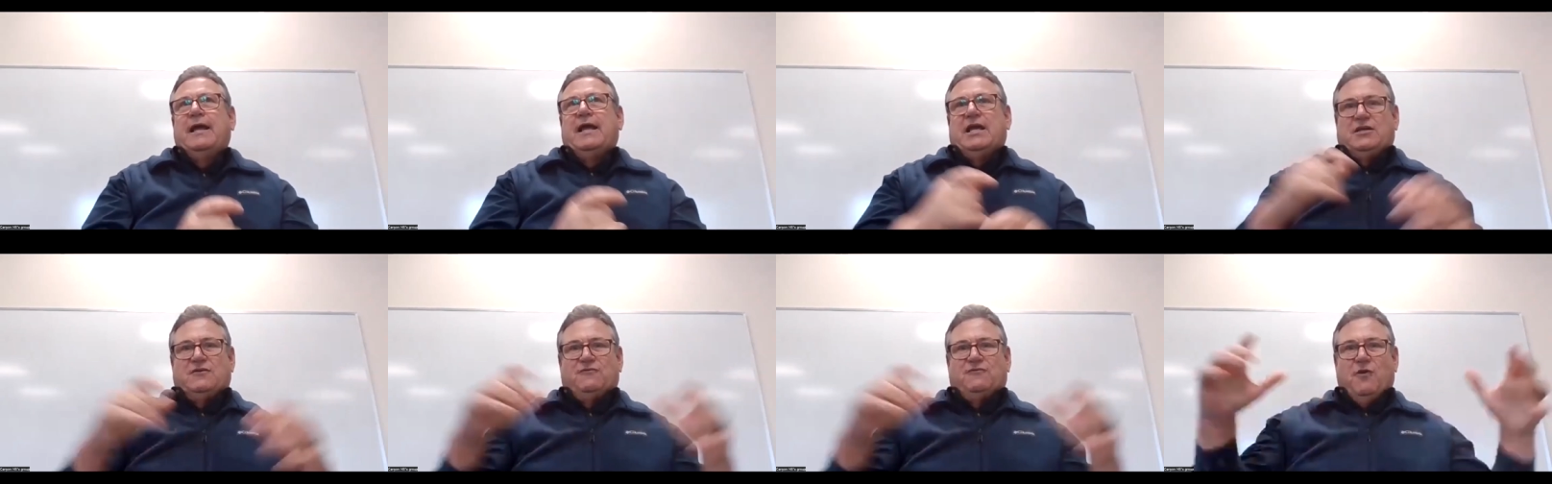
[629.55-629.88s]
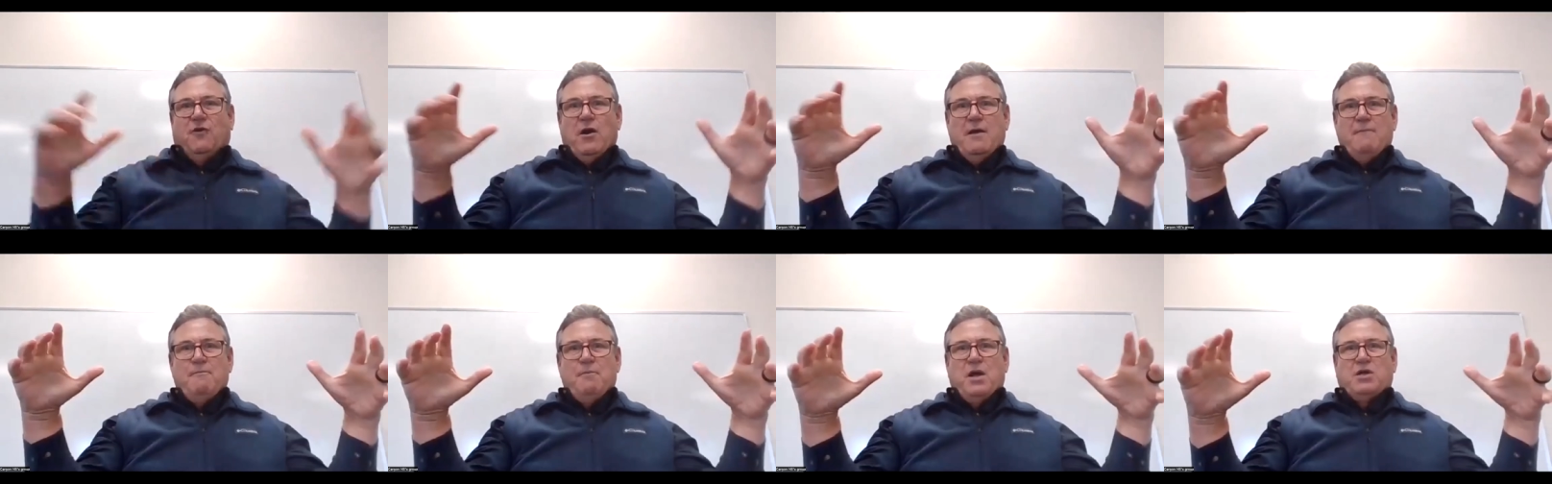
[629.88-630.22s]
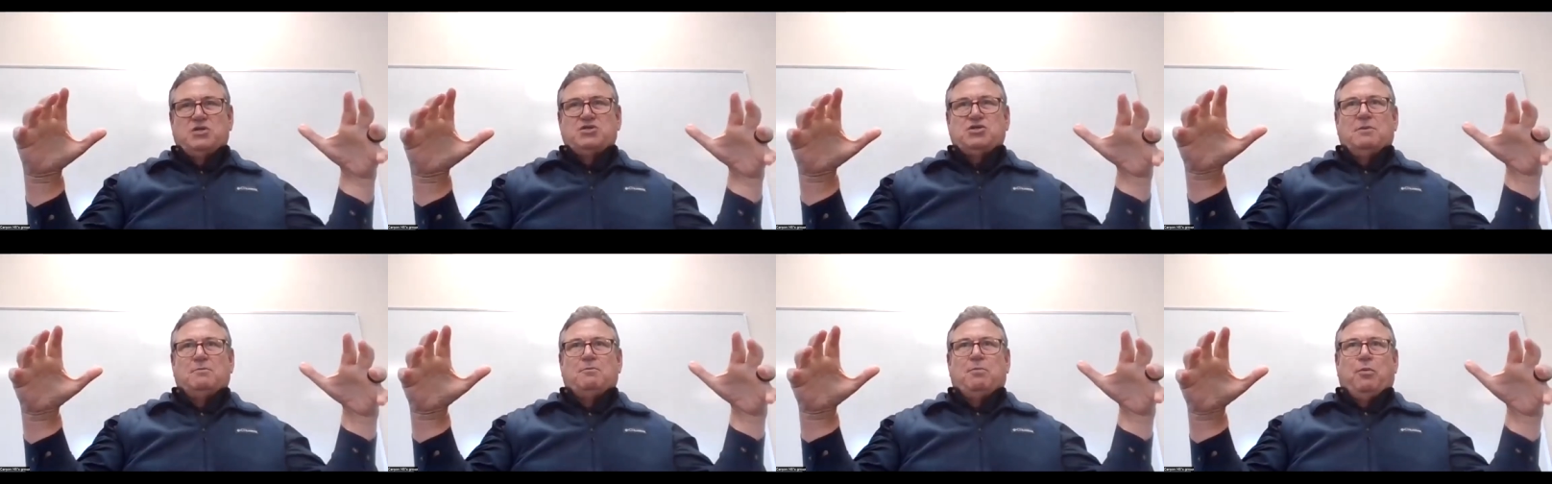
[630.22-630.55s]
is very
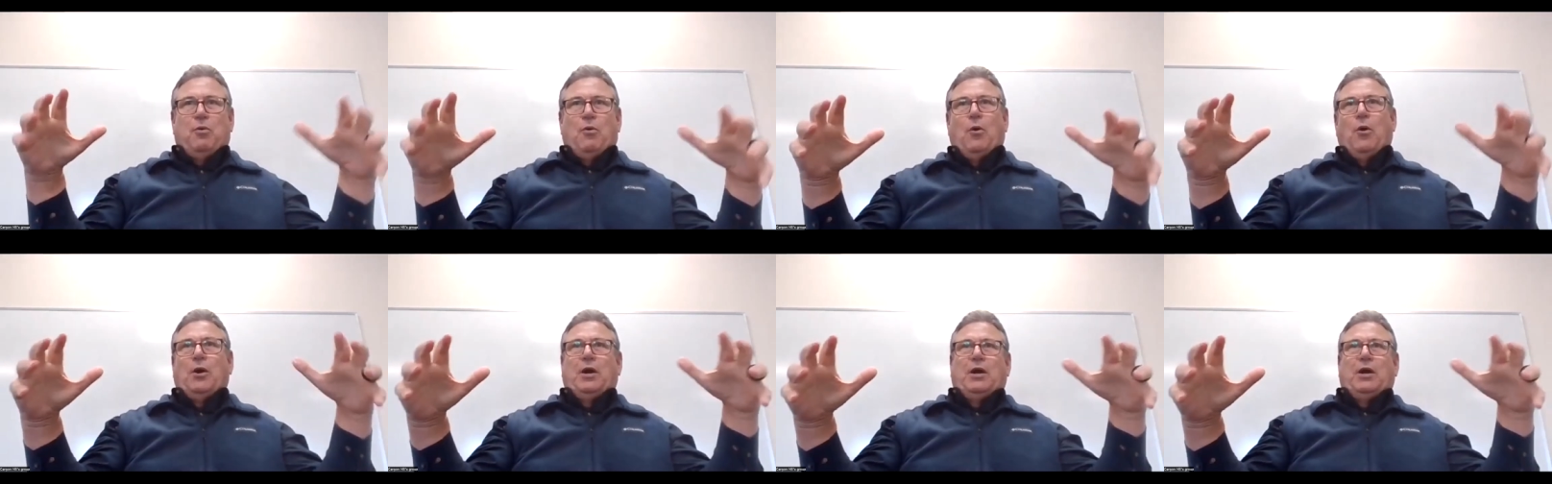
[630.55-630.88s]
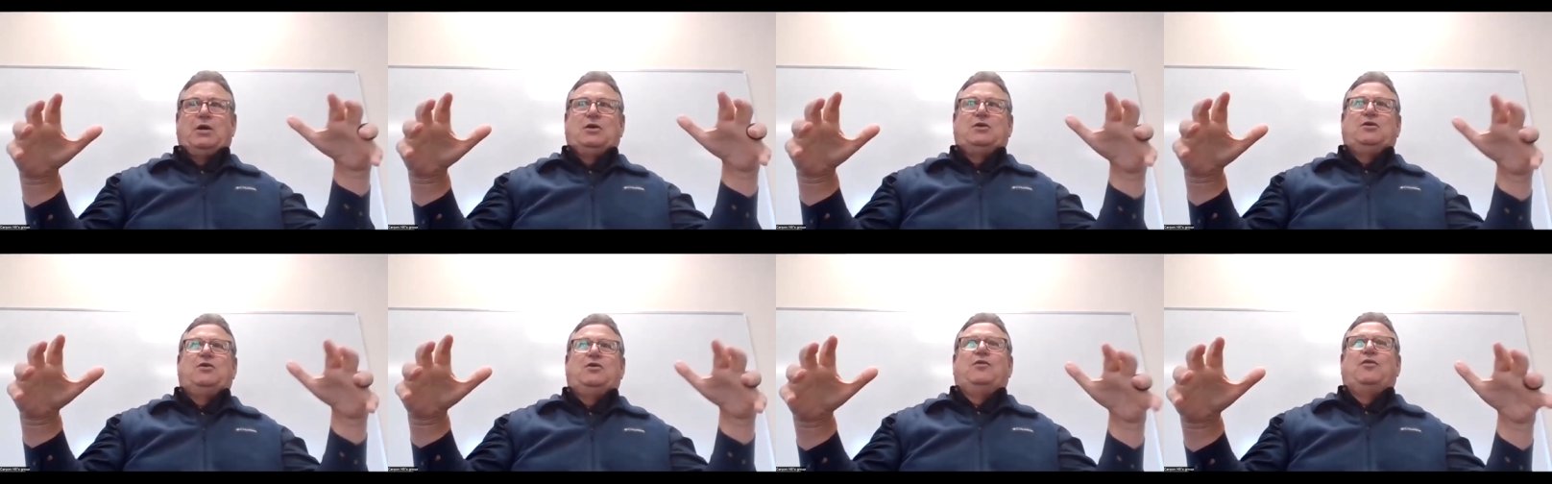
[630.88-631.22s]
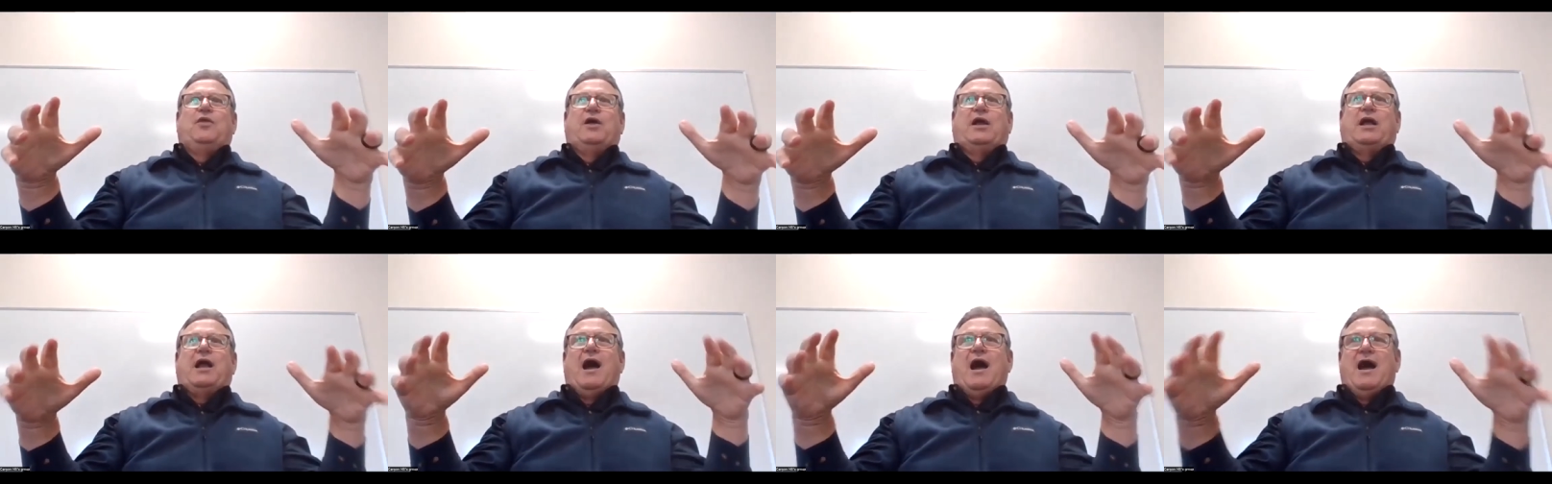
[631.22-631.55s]
much important to
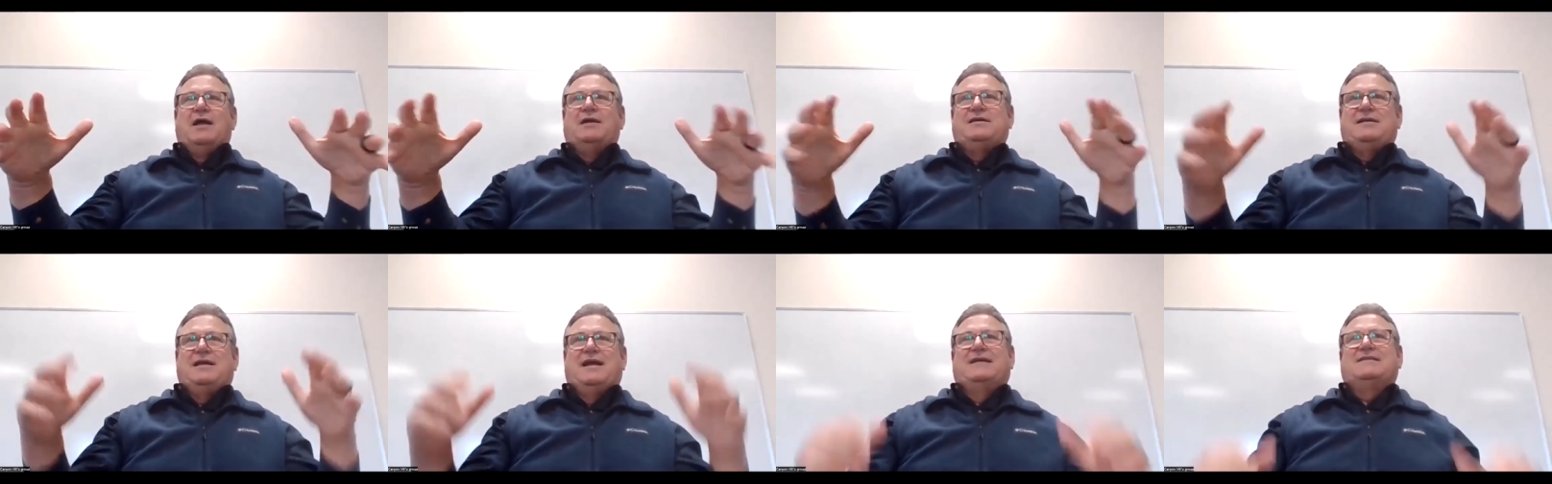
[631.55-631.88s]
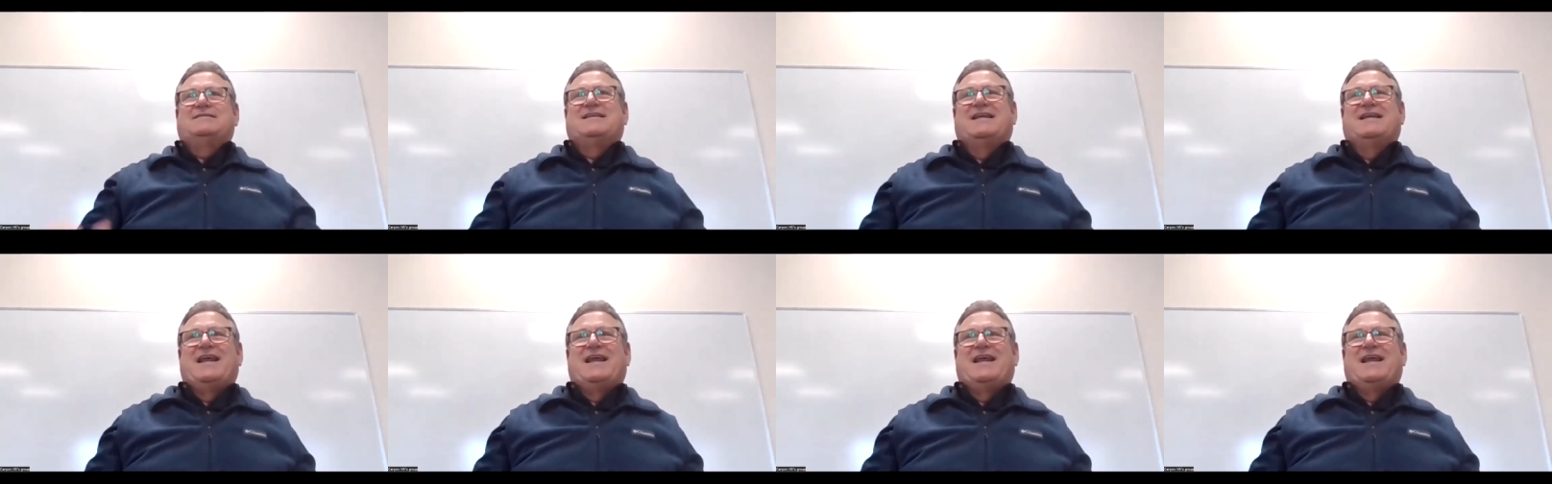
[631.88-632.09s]
the context